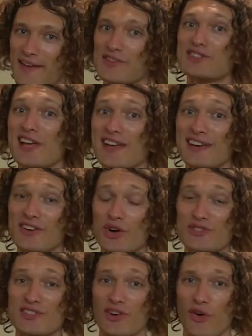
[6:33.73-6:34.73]
If you're taking
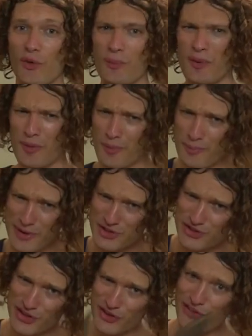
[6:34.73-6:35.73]
notes at home, be
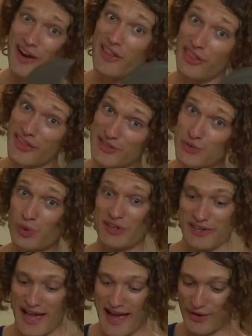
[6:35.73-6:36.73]
sure to write this
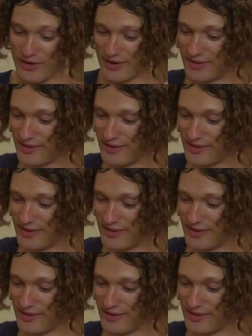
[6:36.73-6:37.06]
one down.